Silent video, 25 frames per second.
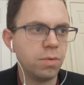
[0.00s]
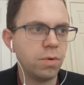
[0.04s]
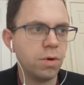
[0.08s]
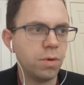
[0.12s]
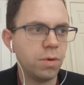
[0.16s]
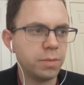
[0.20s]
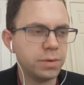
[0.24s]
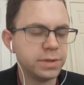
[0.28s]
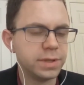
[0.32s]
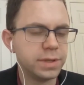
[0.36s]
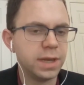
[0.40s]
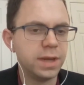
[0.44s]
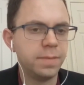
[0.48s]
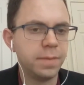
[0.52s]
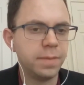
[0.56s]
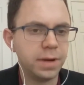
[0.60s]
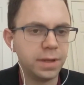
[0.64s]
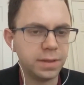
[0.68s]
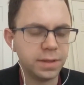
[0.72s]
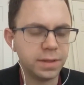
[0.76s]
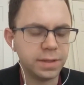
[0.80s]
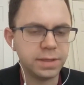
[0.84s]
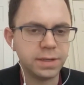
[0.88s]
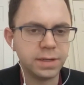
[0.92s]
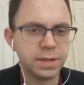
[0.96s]
almost
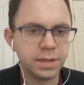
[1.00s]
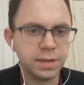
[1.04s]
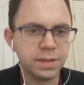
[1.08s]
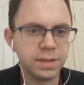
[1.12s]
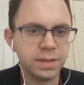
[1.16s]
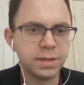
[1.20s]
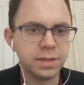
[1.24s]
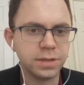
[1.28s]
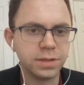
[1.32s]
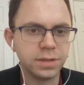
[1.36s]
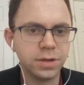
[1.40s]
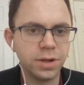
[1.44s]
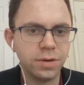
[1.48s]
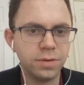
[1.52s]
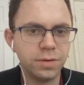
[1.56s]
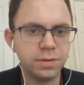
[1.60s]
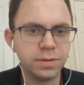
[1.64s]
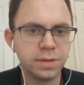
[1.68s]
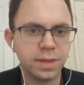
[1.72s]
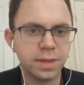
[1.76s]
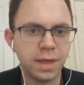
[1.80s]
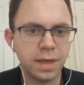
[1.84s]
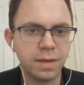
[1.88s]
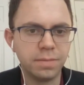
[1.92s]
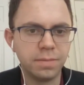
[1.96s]
anybody listening to this knows
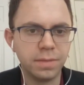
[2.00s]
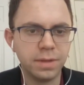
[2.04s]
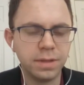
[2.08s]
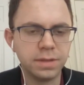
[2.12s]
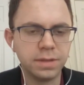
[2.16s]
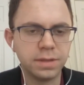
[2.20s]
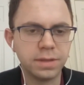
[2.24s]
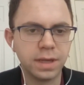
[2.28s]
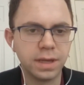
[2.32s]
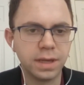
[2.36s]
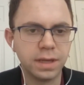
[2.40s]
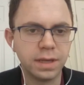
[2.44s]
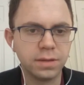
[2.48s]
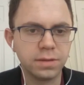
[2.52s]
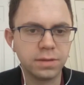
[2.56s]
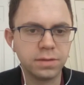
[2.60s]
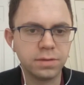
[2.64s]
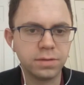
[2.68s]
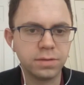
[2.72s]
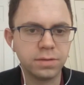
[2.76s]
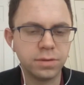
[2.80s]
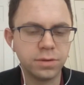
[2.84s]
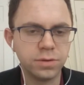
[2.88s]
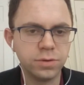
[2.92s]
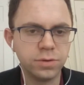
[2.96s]
that that means that
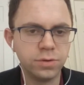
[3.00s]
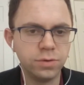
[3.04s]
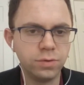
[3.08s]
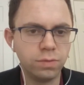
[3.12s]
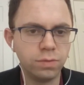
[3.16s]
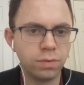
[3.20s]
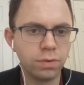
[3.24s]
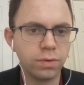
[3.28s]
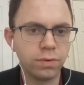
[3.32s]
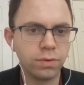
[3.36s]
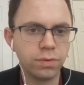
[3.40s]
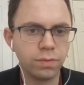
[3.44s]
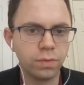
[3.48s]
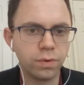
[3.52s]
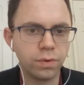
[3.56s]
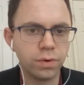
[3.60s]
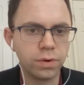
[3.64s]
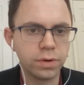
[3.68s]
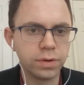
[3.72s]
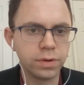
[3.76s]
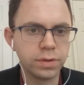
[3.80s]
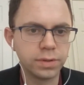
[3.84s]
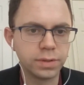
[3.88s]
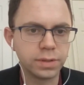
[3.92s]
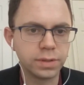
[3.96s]
the two world
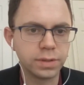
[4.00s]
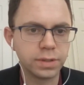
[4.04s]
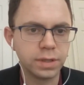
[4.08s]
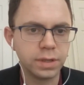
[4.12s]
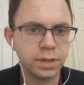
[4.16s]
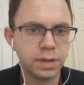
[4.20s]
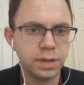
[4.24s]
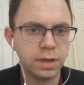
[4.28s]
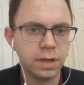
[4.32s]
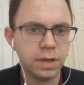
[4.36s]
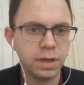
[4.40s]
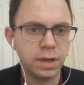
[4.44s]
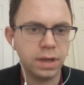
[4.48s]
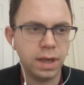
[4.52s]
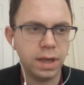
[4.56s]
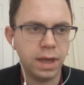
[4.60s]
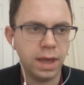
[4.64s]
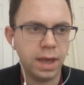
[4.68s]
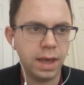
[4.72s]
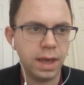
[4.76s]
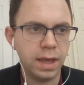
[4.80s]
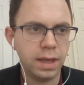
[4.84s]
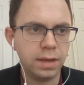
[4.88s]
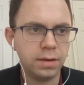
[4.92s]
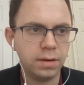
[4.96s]
wars
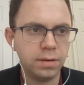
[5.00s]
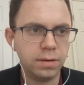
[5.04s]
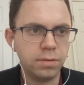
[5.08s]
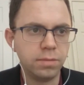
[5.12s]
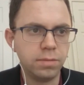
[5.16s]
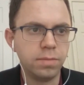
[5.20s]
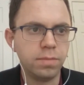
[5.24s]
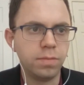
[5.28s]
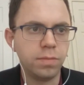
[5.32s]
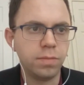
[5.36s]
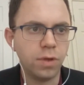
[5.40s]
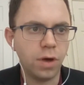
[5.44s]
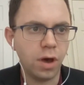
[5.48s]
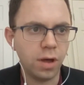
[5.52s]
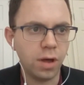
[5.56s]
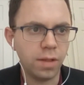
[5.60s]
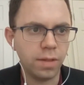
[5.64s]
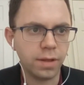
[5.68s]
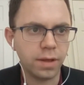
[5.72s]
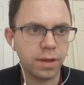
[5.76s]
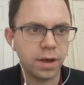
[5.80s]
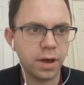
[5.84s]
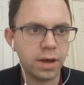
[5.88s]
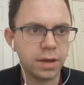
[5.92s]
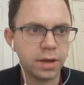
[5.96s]
and the
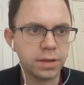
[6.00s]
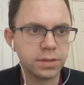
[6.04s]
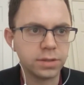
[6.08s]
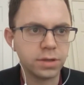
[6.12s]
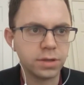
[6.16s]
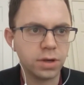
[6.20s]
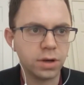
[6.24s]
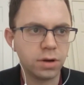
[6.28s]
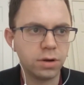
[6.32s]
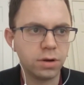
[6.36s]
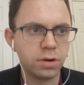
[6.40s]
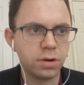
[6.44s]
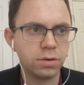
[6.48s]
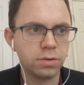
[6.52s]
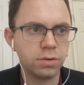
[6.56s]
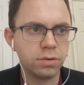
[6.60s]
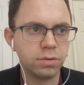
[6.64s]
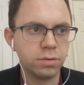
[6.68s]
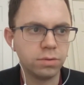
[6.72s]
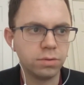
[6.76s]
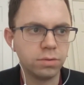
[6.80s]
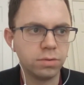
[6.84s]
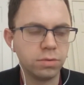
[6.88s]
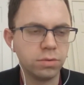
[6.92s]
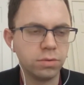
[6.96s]
Holocaust are
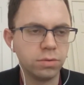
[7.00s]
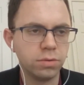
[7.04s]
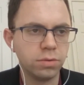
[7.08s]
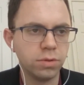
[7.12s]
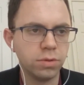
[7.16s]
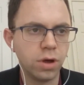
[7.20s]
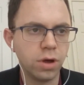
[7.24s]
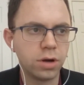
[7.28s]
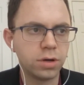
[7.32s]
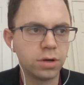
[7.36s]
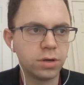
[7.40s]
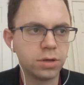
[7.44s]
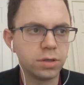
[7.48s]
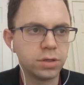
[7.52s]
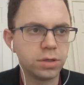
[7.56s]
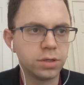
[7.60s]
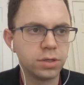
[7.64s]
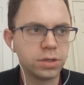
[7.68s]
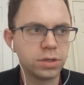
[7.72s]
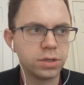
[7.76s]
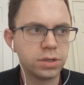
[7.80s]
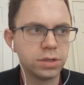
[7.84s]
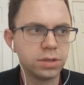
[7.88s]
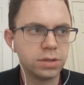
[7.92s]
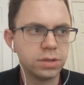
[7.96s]

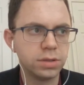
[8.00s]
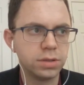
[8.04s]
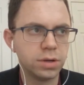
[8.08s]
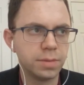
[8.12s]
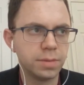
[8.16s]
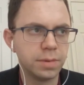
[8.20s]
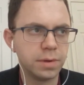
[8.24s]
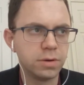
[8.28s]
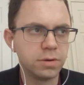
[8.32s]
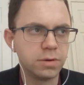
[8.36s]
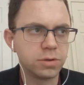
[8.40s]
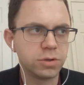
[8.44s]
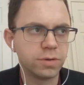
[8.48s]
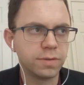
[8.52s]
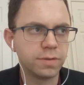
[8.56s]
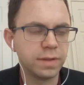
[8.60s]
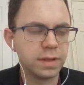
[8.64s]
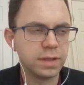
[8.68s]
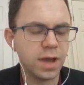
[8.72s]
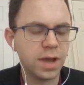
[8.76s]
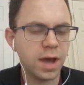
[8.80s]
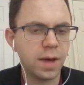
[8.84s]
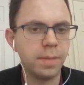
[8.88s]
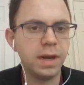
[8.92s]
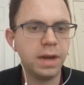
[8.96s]
large, or we are sort of the
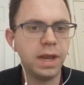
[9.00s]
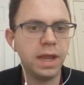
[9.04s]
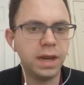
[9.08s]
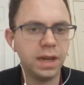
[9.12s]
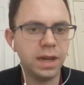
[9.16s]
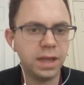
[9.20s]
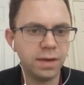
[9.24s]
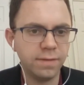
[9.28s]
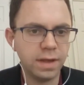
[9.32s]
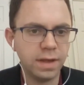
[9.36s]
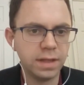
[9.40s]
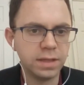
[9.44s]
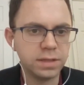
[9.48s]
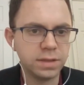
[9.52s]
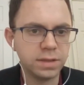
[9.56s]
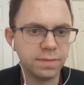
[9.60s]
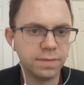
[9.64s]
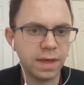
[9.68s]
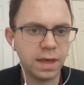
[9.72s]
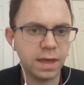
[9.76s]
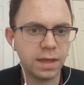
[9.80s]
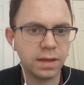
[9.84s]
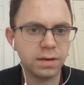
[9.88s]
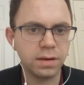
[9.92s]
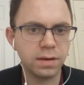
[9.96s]
dominating events of
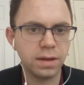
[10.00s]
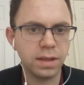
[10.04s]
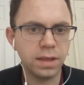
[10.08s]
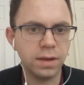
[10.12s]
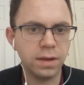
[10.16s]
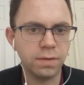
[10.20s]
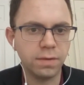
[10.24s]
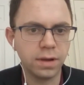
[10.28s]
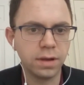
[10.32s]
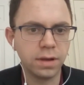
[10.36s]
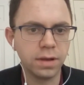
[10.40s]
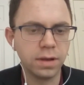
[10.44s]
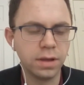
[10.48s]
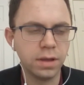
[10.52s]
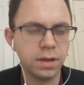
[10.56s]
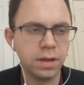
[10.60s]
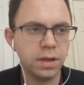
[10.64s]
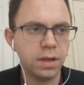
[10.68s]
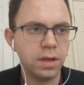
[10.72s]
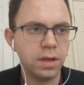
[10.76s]
that era